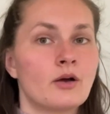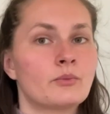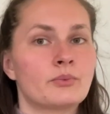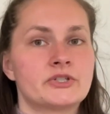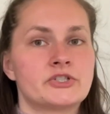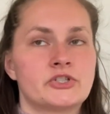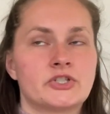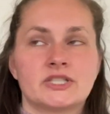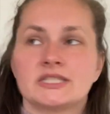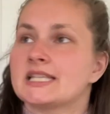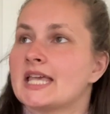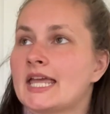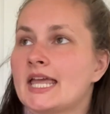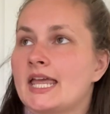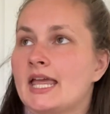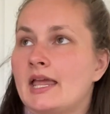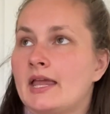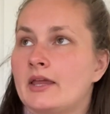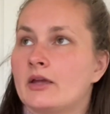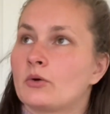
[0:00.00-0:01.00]
which is
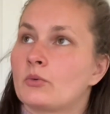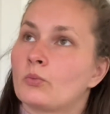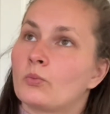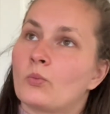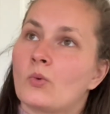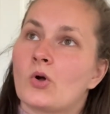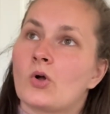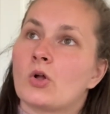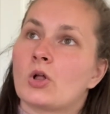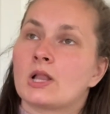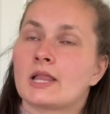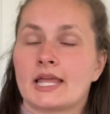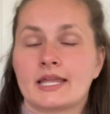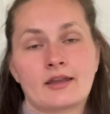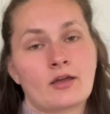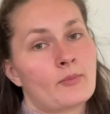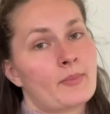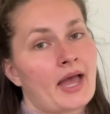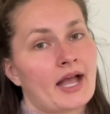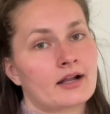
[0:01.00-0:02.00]
a wool and
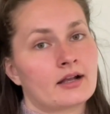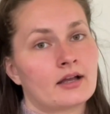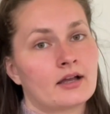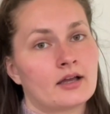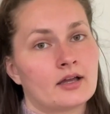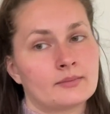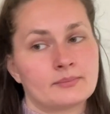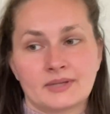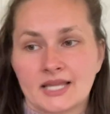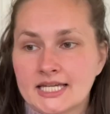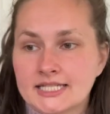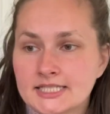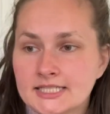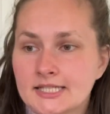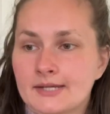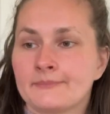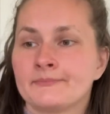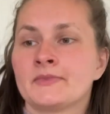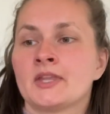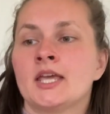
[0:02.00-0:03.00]
alpaca blend.
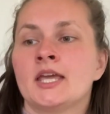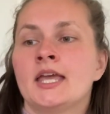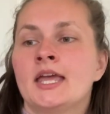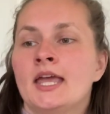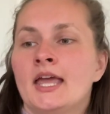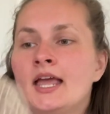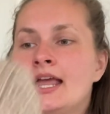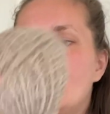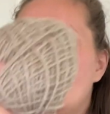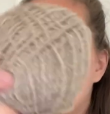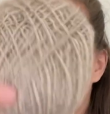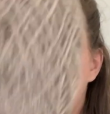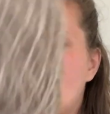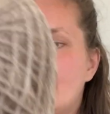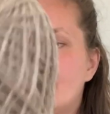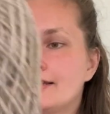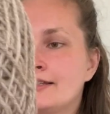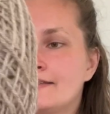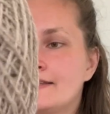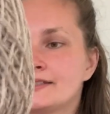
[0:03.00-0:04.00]

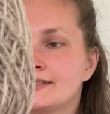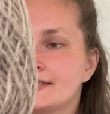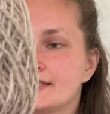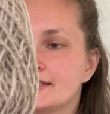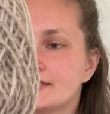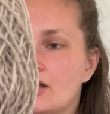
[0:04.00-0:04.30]
And this is